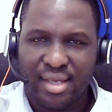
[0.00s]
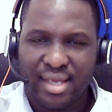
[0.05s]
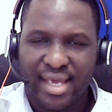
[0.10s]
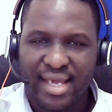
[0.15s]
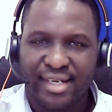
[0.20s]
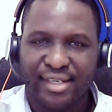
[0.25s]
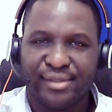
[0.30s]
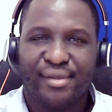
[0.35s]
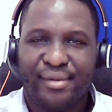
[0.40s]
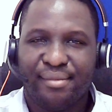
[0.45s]

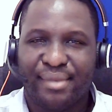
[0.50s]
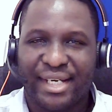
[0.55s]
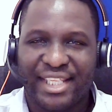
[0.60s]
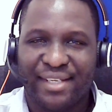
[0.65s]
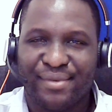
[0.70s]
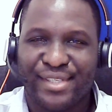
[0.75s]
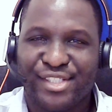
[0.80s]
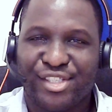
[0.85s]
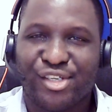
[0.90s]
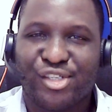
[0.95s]
Hello, my
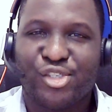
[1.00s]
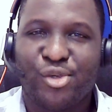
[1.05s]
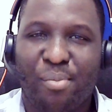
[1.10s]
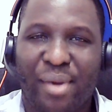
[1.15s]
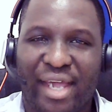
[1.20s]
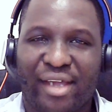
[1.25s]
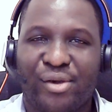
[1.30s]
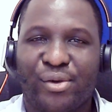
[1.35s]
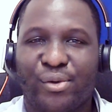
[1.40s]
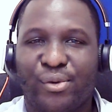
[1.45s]
name is Dr.
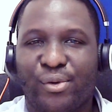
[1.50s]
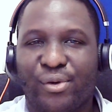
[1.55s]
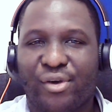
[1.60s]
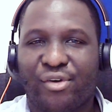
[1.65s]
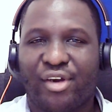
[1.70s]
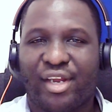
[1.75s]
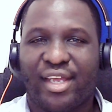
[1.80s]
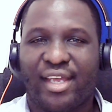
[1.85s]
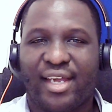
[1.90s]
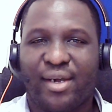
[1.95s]
Michael
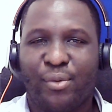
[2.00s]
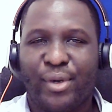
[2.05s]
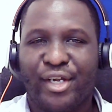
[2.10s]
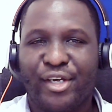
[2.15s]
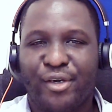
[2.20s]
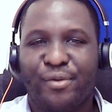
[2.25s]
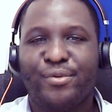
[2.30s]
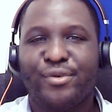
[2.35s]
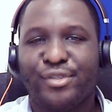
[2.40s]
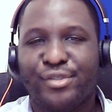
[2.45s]
Okreke. I
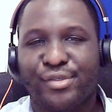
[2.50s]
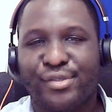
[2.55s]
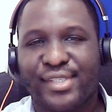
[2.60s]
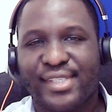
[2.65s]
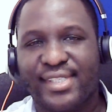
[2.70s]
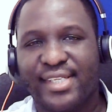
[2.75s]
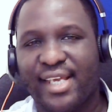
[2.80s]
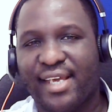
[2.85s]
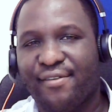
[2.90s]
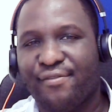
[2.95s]
welcome you to
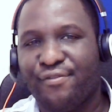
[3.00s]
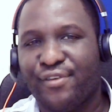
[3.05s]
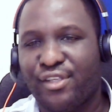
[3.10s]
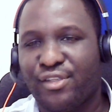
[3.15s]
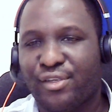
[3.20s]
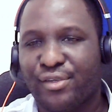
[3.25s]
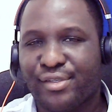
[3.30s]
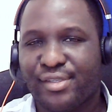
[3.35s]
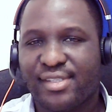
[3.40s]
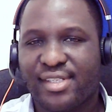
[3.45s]
CM
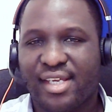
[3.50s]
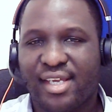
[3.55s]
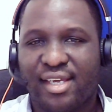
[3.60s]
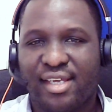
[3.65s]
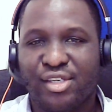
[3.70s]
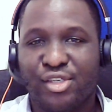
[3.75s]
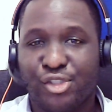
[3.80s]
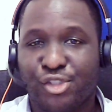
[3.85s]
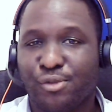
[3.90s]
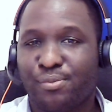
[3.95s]
Videos, a
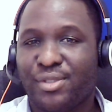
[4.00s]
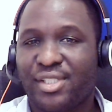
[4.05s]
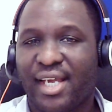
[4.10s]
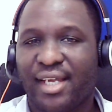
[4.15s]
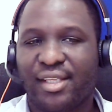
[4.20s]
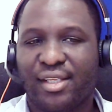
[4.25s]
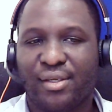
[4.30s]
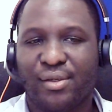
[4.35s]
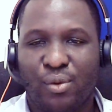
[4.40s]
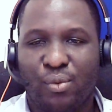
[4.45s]
YouTube
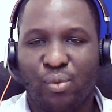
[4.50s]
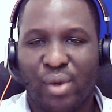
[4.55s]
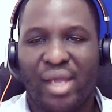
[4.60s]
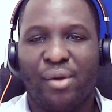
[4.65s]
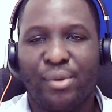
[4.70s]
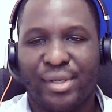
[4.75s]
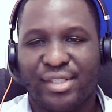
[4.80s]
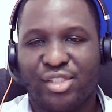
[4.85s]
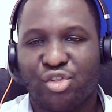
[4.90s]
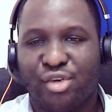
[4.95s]
channel
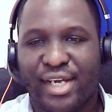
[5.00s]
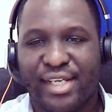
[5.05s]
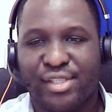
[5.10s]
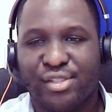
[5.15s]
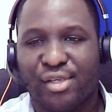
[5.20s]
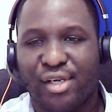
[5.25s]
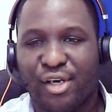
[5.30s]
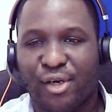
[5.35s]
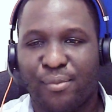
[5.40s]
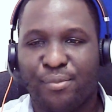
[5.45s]
where we try
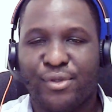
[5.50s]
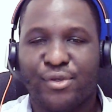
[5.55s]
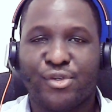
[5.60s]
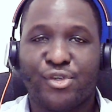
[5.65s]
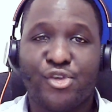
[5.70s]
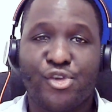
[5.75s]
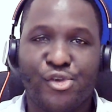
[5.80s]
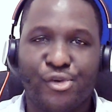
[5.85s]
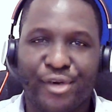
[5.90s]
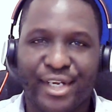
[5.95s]
to help you
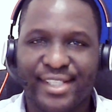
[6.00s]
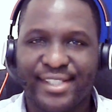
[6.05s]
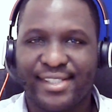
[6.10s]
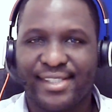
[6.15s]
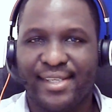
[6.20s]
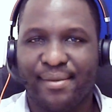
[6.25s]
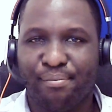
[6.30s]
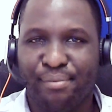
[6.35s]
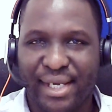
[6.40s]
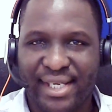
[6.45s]
curate
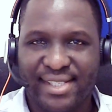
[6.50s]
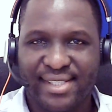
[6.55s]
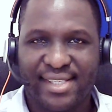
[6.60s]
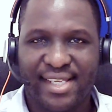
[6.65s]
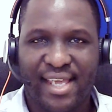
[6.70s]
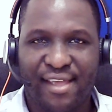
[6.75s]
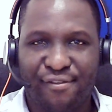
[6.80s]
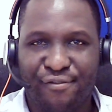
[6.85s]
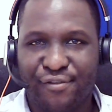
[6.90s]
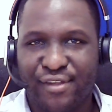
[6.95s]
the best
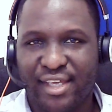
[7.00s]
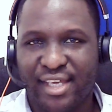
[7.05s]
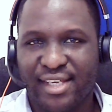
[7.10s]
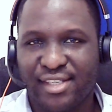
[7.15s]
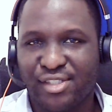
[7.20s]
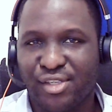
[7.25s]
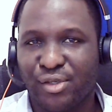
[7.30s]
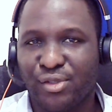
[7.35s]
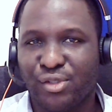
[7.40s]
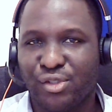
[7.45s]
FEA
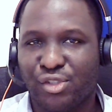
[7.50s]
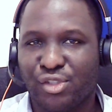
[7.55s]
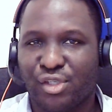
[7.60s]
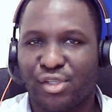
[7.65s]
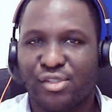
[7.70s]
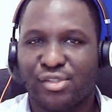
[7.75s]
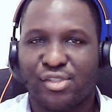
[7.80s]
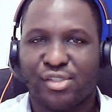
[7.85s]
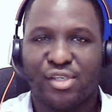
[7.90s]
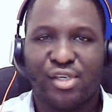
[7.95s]

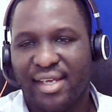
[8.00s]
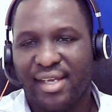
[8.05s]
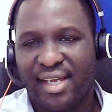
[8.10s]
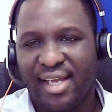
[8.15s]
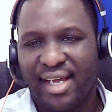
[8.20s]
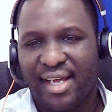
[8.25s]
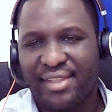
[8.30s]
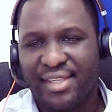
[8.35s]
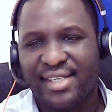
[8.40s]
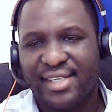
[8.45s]
solutions.
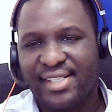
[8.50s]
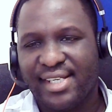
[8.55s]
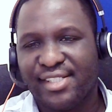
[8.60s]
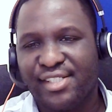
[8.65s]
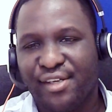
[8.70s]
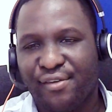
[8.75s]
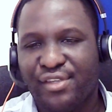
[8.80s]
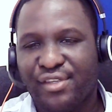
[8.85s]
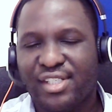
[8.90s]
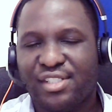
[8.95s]
And the
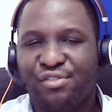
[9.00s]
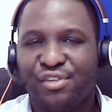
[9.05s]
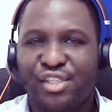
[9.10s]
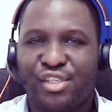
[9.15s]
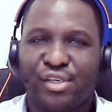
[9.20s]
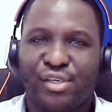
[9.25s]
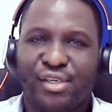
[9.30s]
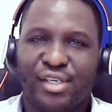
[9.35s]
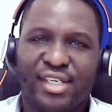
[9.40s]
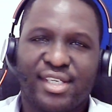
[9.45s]
essence of this
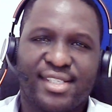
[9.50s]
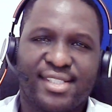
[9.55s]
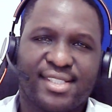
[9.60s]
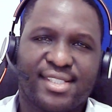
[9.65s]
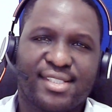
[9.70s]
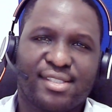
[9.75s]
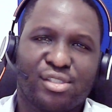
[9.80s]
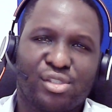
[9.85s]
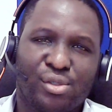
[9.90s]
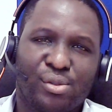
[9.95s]
video
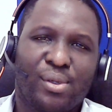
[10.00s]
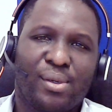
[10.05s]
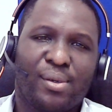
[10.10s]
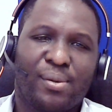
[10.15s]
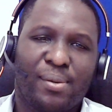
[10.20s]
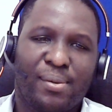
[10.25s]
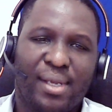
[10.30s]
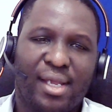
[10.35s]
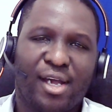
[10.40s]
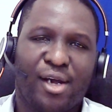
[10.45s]
is to
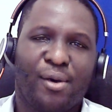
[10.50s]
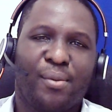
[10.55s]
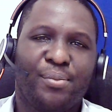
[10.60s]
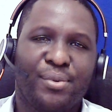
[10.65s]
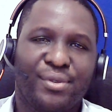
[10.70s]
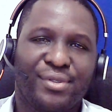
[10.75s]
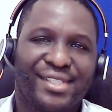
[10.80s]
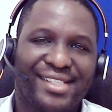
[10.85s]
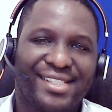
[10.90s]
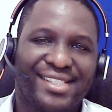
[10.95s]

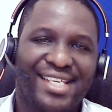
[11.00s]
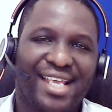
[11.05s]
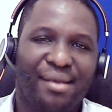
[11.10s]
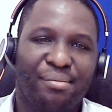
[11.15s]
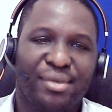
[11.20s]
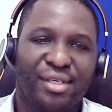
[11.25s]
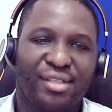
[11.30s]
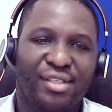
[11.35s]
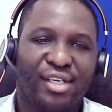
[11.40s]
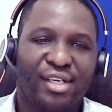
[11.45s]
help you determine